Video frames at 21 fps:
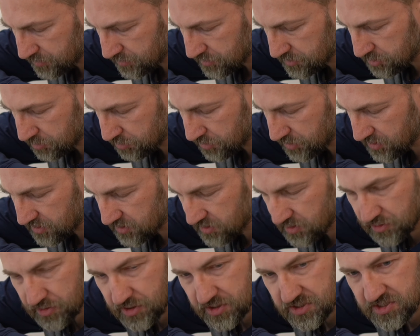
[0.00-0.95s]
So
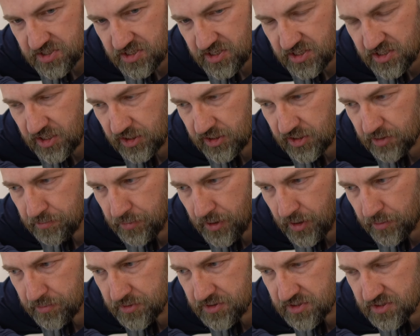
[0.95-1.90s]
you can see that the
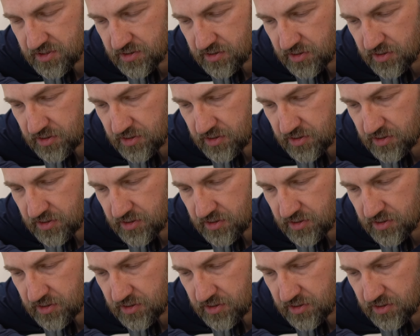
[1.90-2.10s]
pump is,